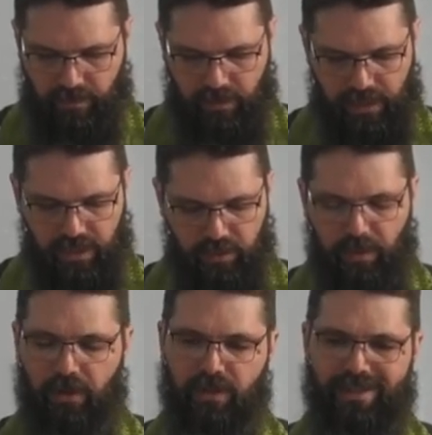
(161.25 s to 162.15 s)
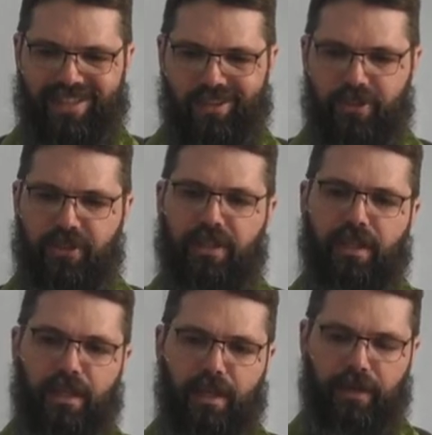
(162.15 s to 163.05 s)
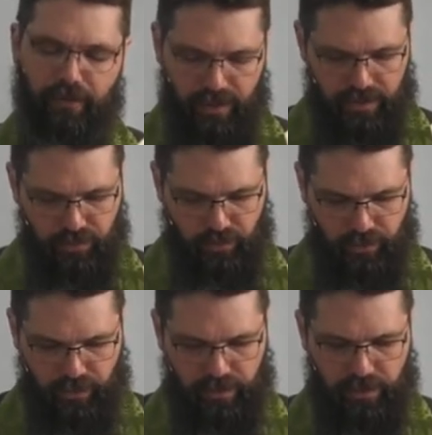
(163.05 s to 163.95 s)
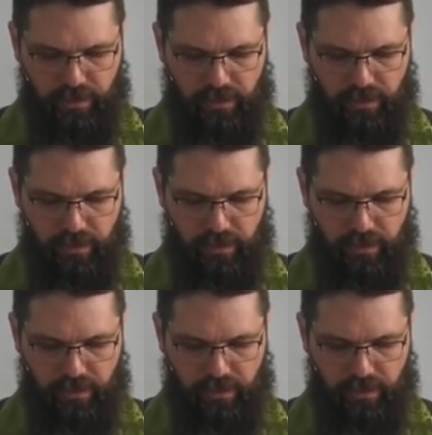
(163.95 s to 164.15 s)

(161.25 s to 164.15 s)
That is, we are to diligently hear His word,